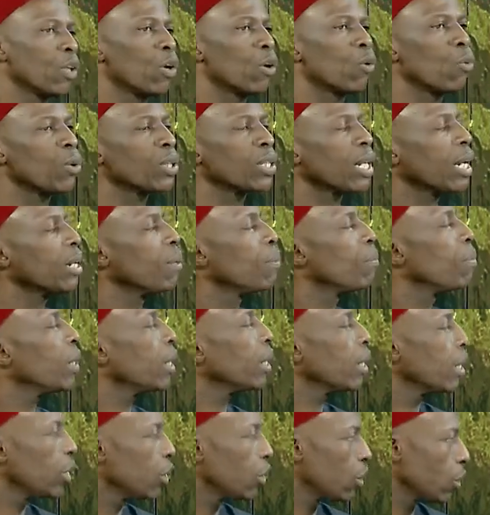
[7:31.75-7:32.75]
What are the
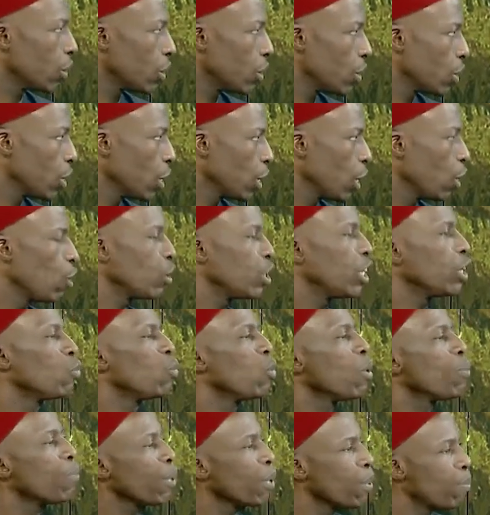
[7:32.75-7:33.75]
implications? Did
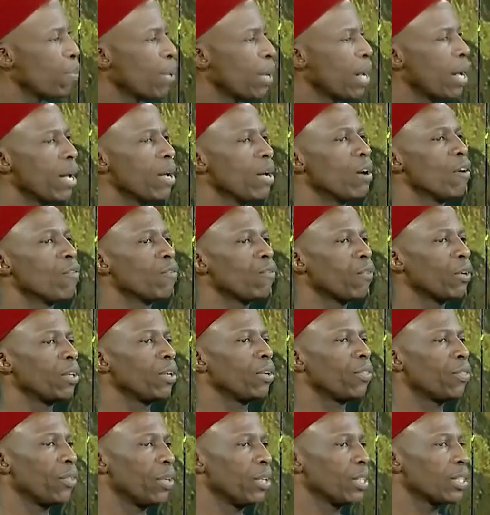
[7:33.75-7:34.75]
we prepare for the
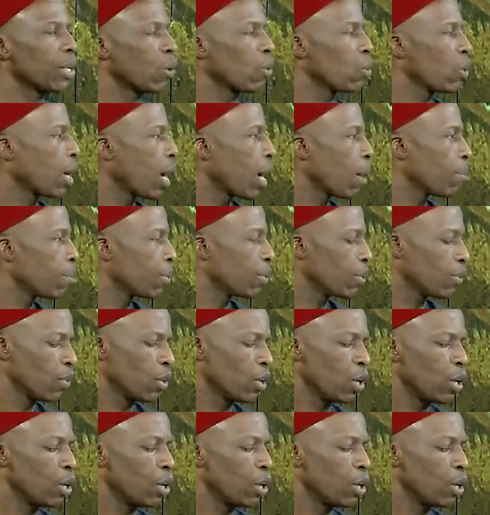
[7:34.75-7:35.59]
things that would happen?